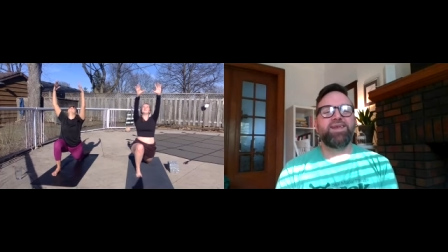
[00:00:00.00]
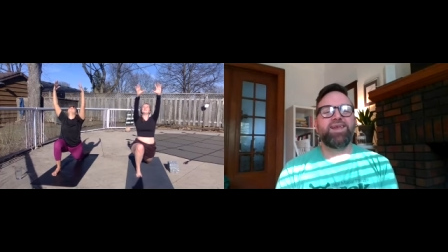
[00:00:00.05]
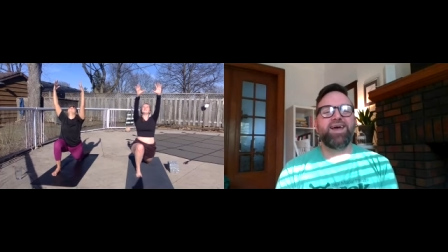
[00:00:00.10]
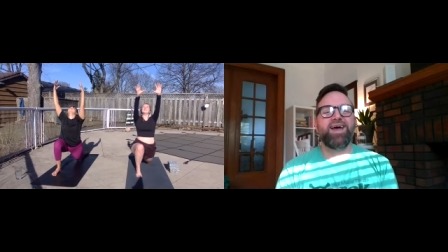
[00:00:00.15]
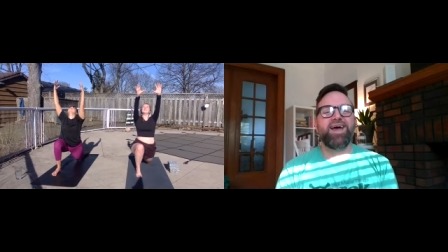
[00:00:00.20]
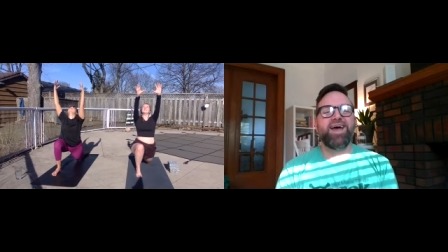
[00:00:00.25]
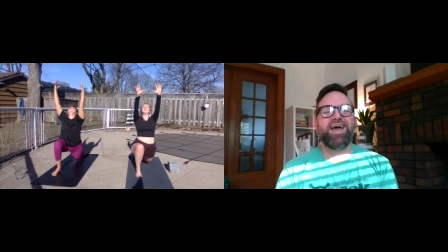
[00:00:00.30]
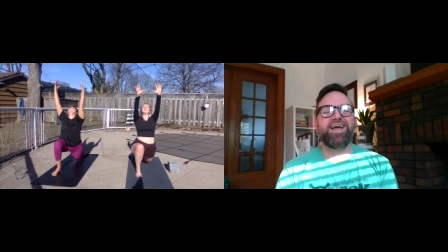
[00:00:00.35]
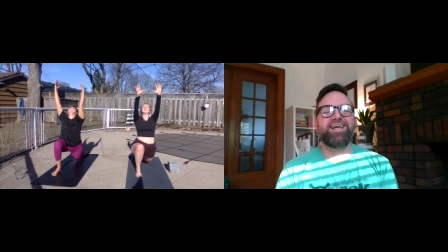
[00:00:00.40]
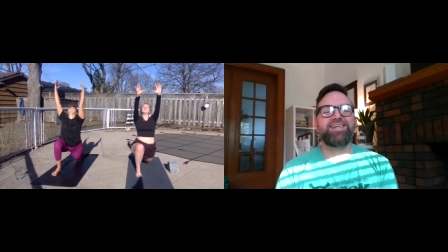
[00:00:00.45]

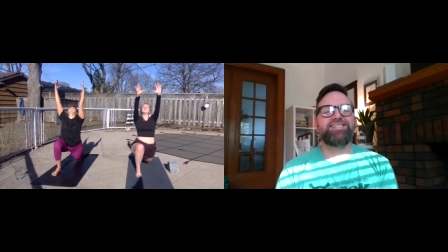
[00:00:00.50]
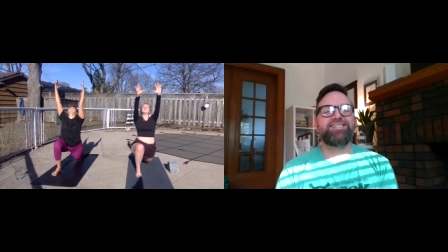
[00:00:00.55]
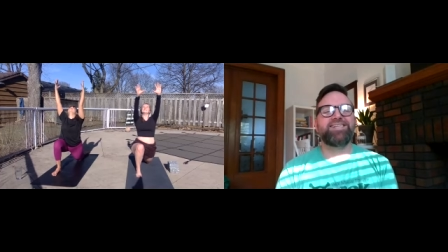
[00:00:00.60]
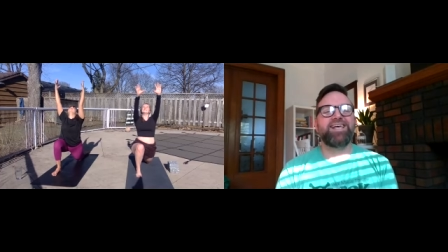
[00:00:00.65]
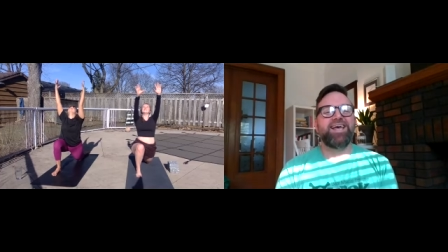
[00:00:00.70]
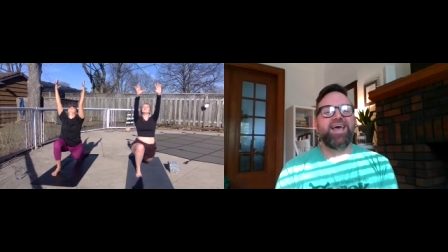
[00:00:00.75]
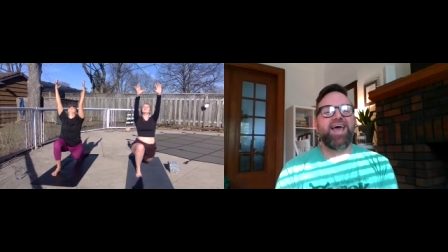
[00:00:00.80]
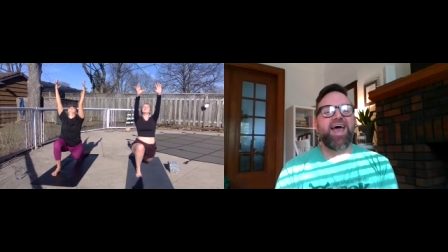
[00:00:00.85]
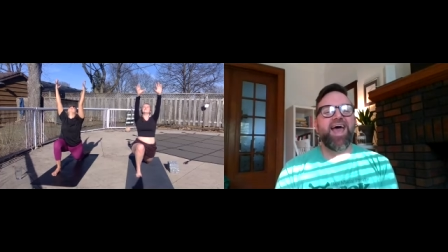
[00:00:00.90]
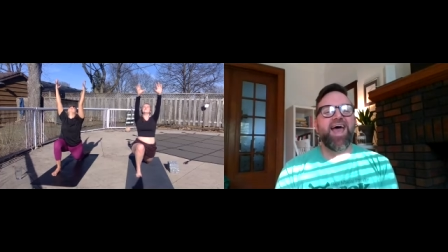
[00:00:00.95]
Nice.
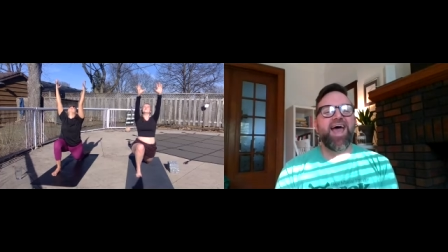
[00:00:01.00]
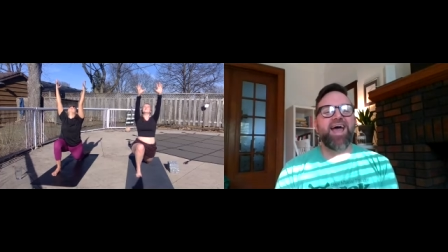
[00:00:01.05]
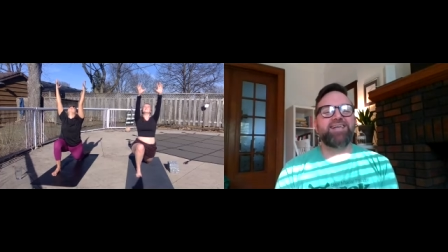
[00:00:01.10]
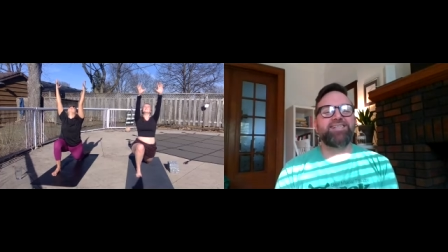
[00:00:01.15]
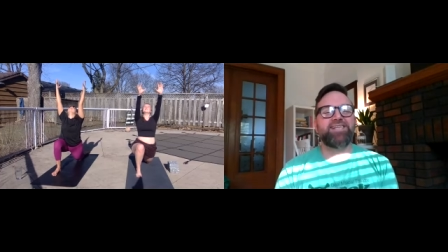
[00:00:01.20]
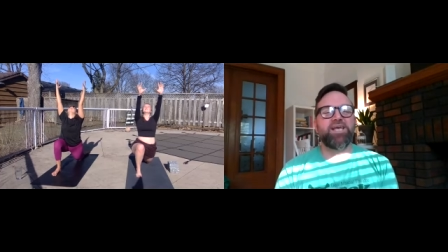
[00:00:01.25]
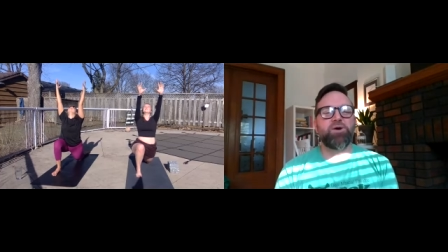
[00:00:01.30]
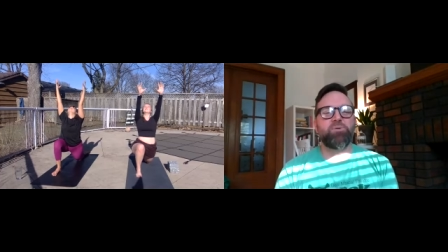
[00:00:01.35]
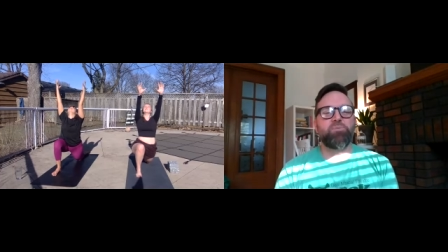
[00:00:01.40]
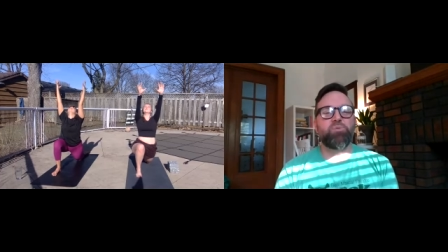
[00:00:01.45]

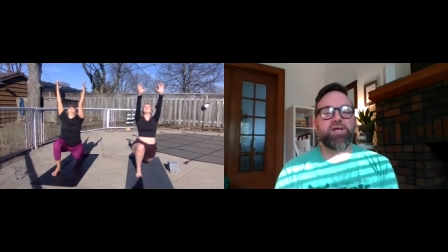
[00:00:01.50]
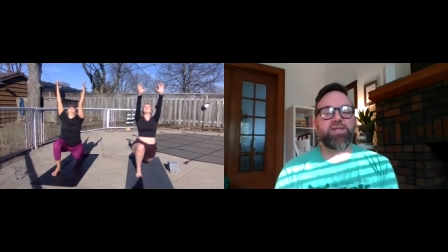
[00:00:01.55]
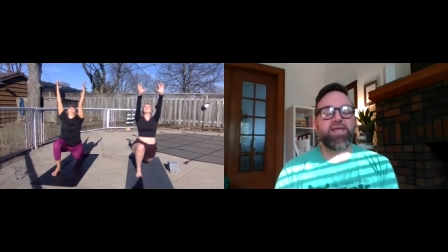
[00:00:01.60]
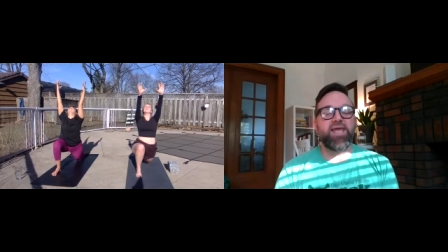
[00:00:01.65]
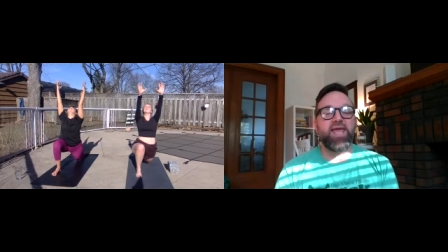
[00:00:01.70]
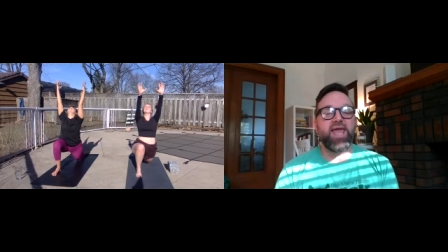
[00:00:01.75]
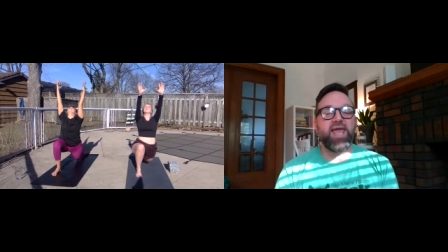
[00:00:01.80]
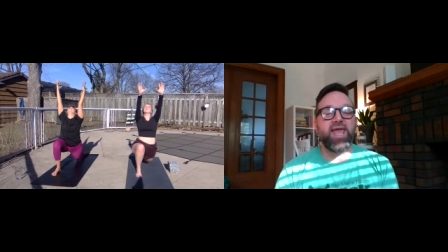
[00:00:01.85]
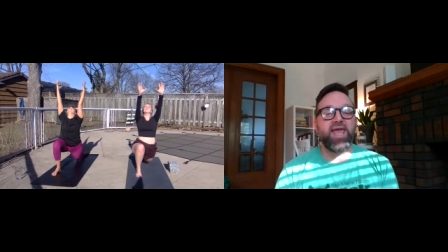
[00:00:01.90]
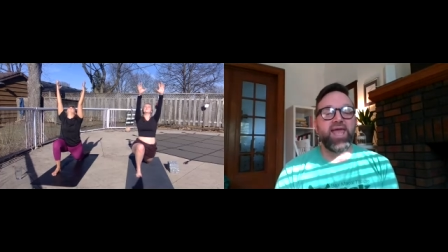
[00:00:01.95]
Exhale, bring
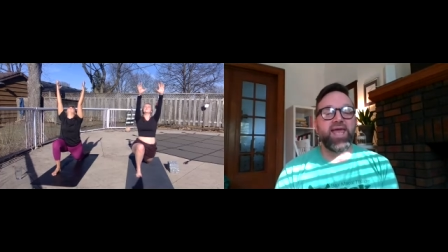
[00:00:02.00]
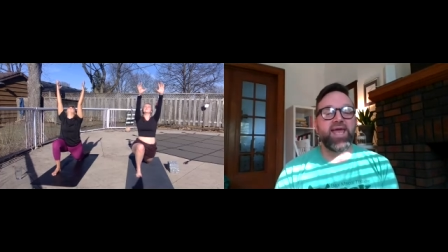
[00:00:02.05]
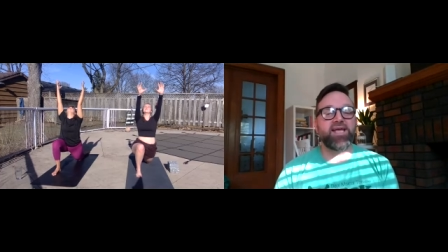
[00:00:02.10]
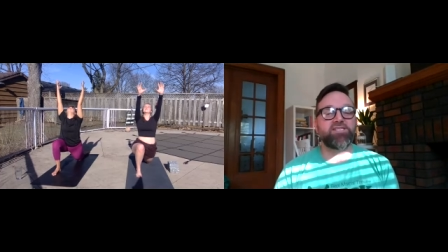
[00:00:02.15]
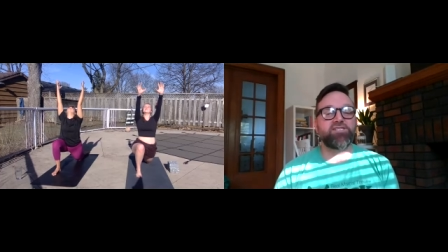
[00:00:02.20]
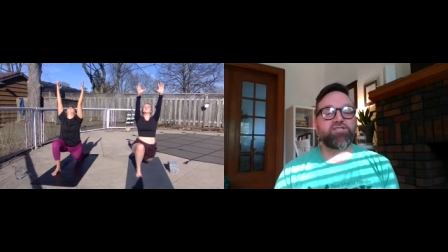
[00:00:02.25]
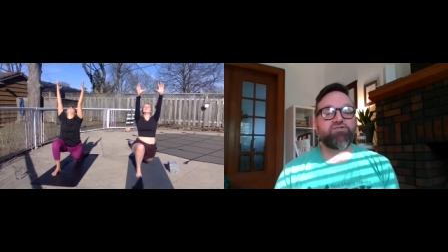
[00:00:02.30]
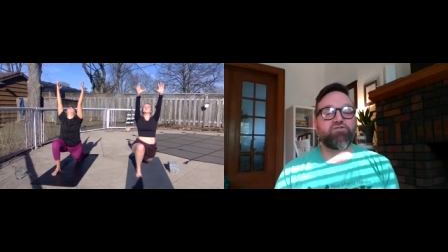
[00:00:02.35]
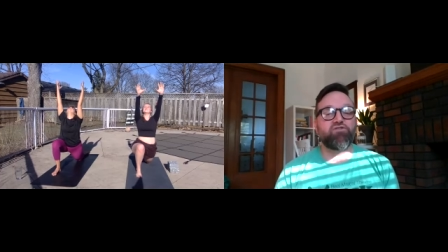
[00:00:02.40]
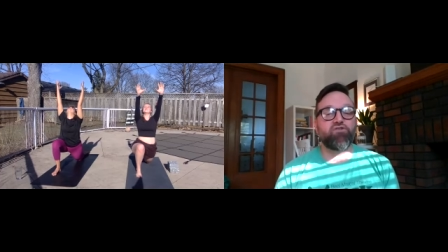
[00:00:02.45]
the hands,